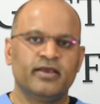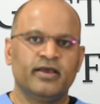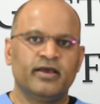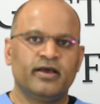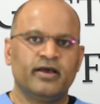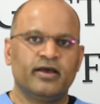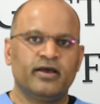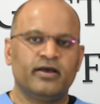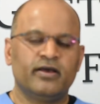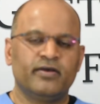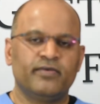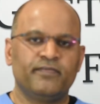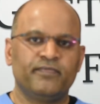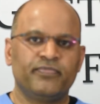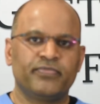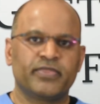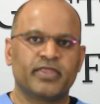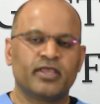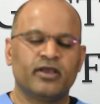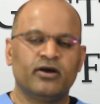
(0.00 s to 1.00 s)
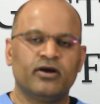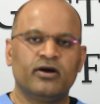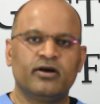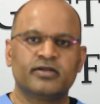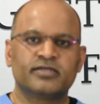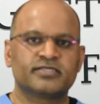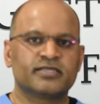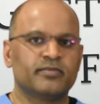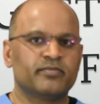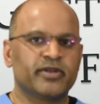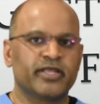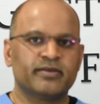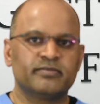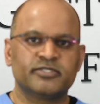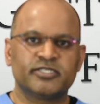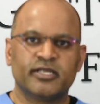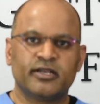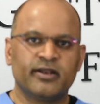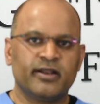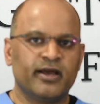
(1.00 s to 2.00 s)
Or sometimes
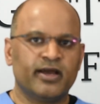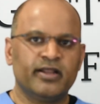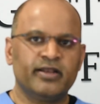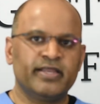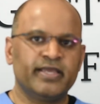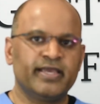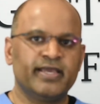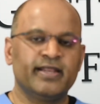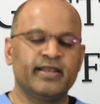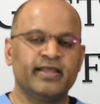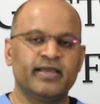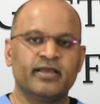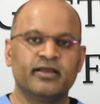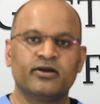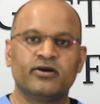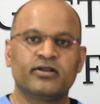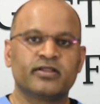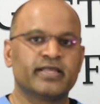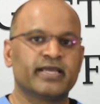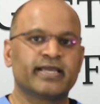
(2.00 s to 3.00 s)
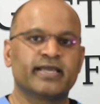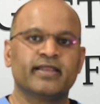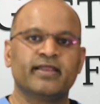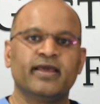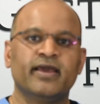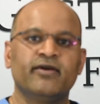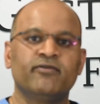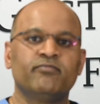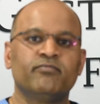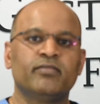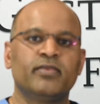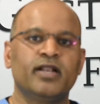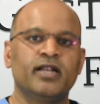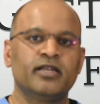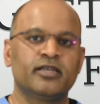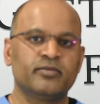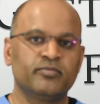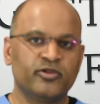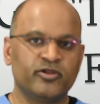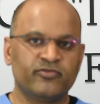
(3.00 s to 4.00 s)
they're non-healing, or they can have
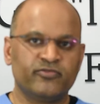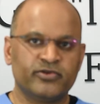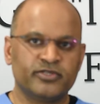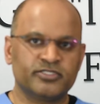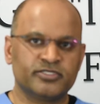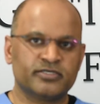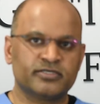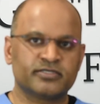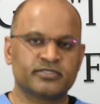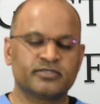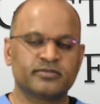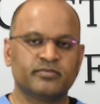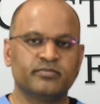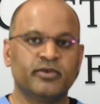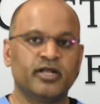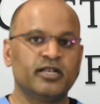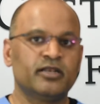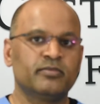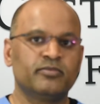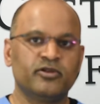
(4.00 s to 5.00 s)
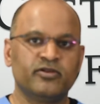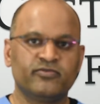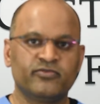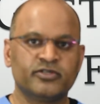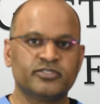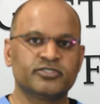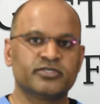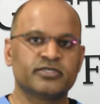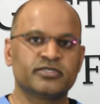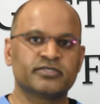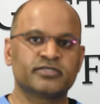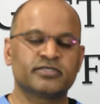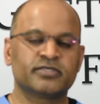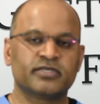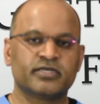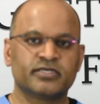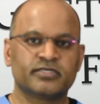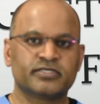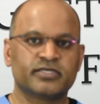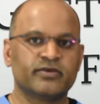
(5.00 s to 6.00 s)
multiple fissures. Multiple fissures
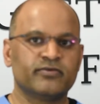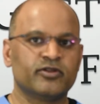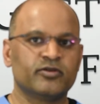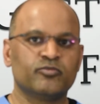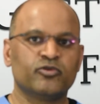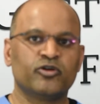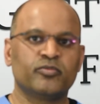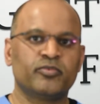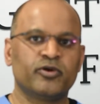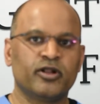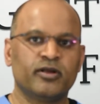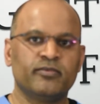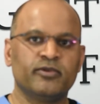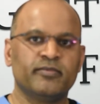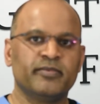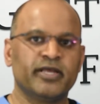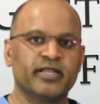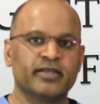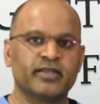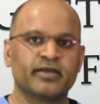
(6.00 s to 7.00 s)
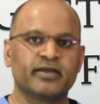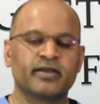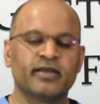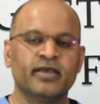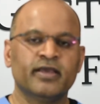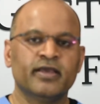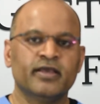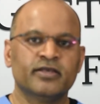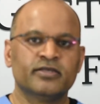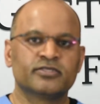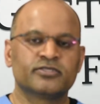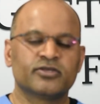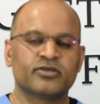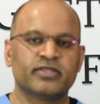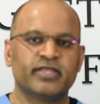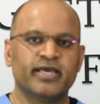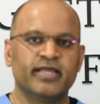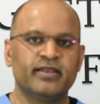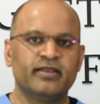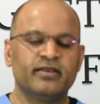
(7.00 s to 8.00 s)
is even more problematic. So
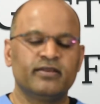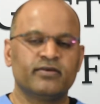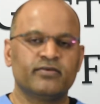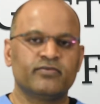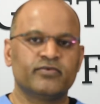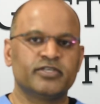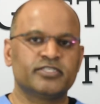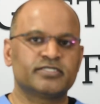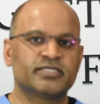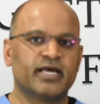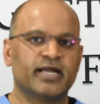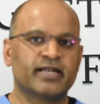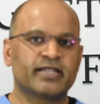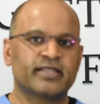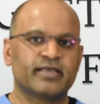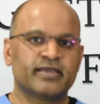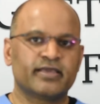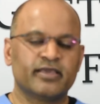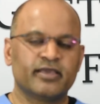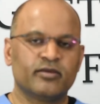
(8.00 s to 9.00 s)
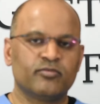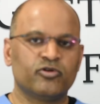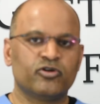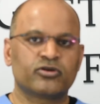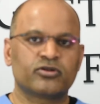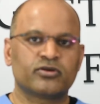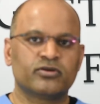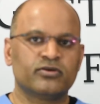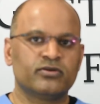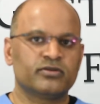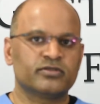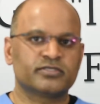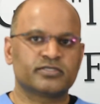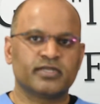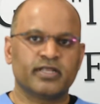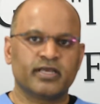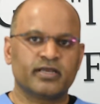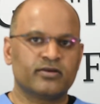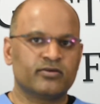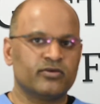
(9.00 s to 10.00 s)
then we start thinking about Crohn's,
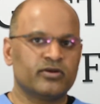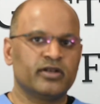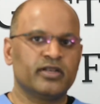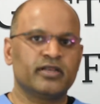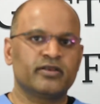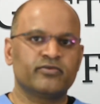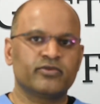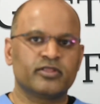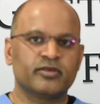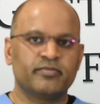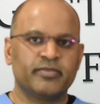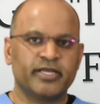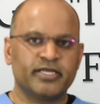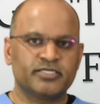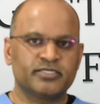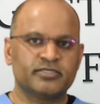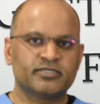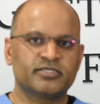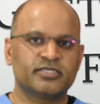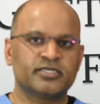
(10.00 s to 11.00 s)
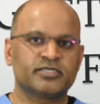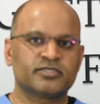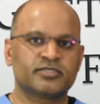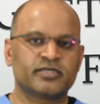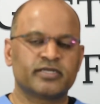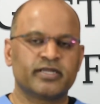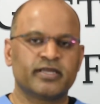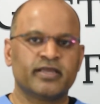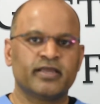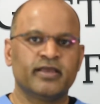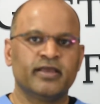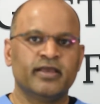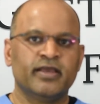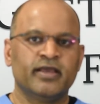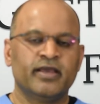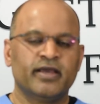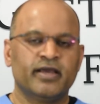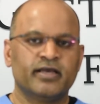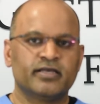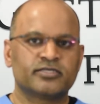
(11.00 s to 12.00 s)
like correlate with the patient's history
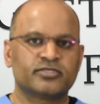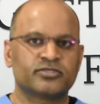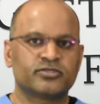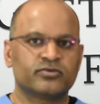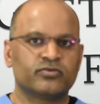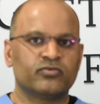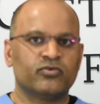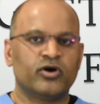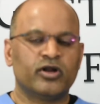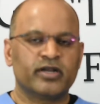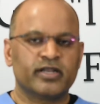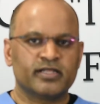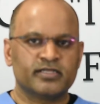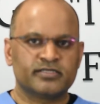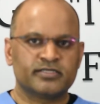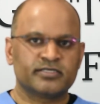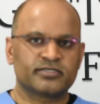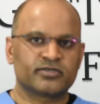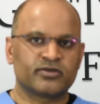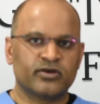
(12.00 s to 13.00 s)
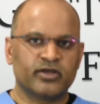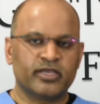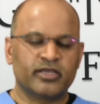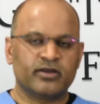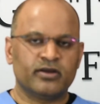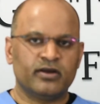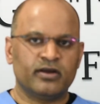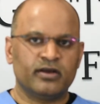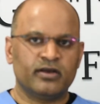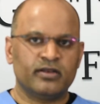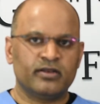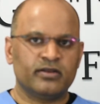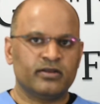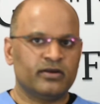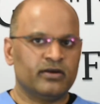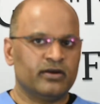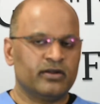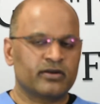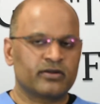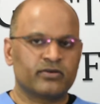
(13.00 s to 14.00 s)
as to what else is going on,
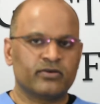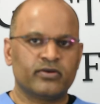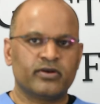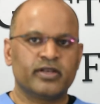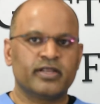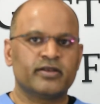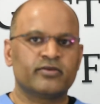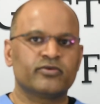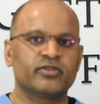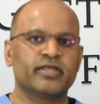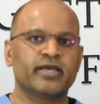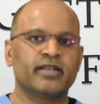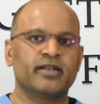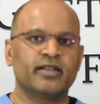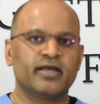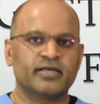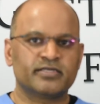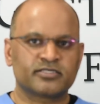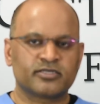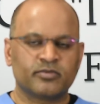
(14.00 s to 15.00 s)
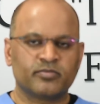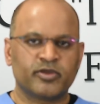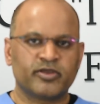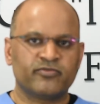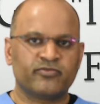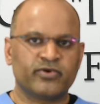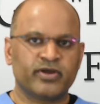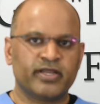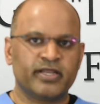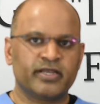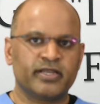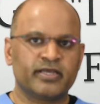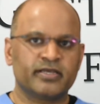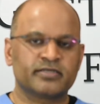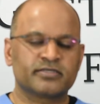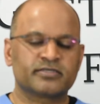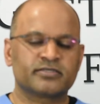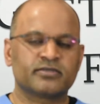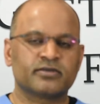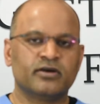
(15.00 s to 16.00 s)
or correlate with the endoscopic
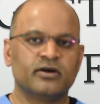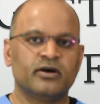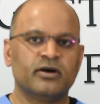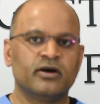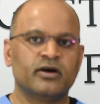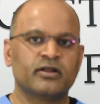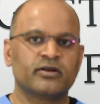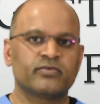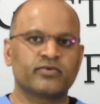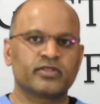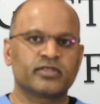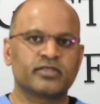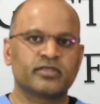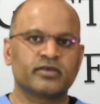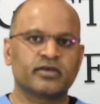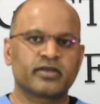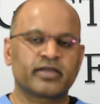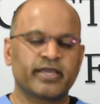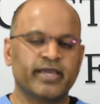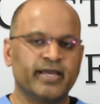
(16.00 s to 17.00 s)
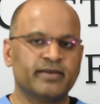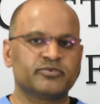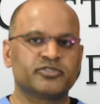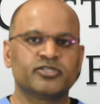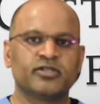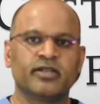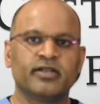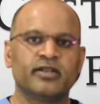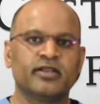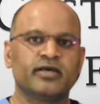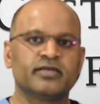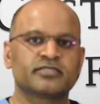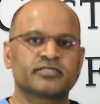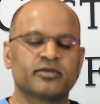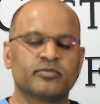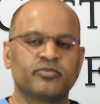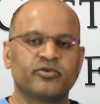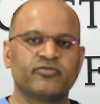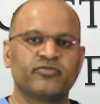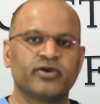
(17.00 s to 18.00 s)
findings or with the capsule
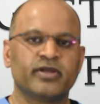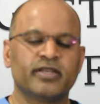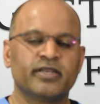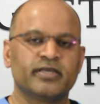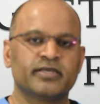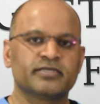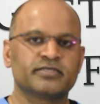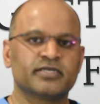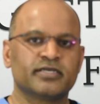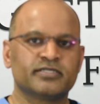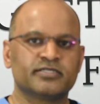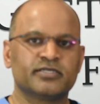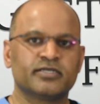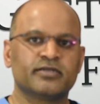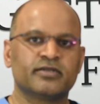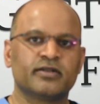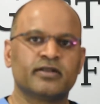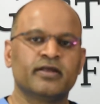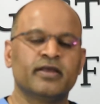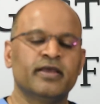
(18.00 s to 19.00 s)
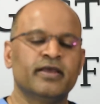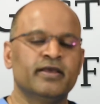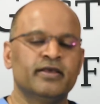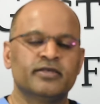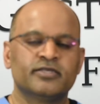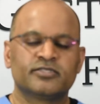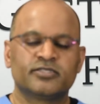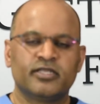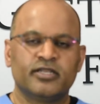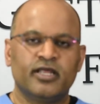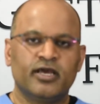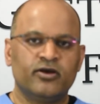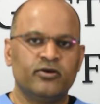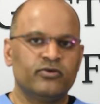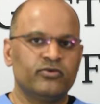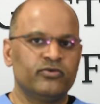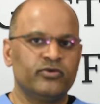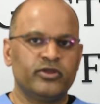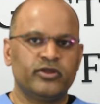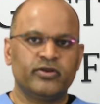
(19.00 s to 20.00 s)
endoscopy findings, etc. So
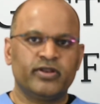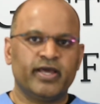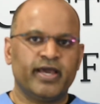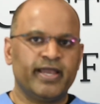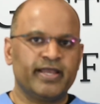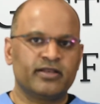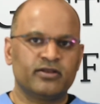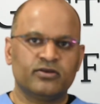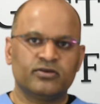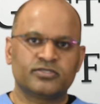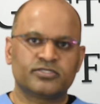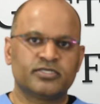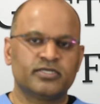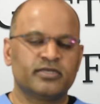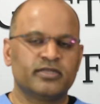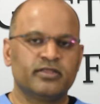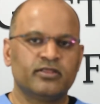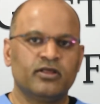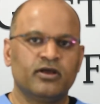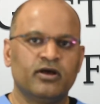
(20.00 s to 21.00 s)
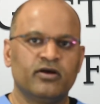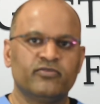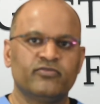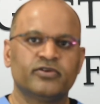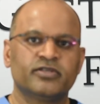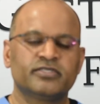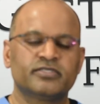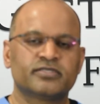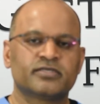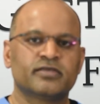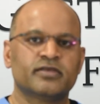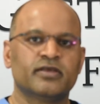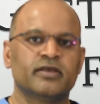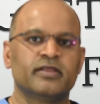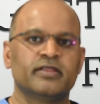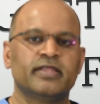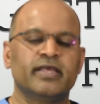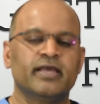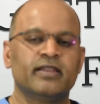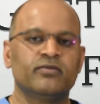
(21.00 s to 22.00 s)
now you diagnosed it in the office,
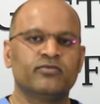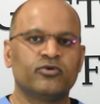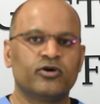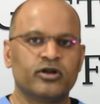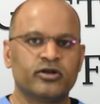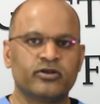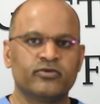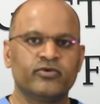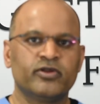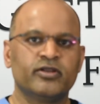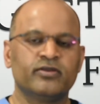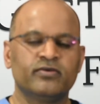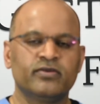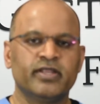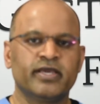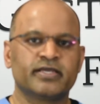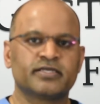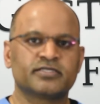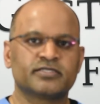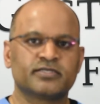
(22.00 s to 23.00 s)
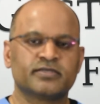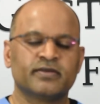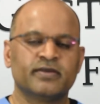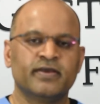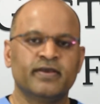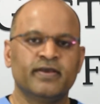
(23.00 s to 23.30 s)
then what do we do next?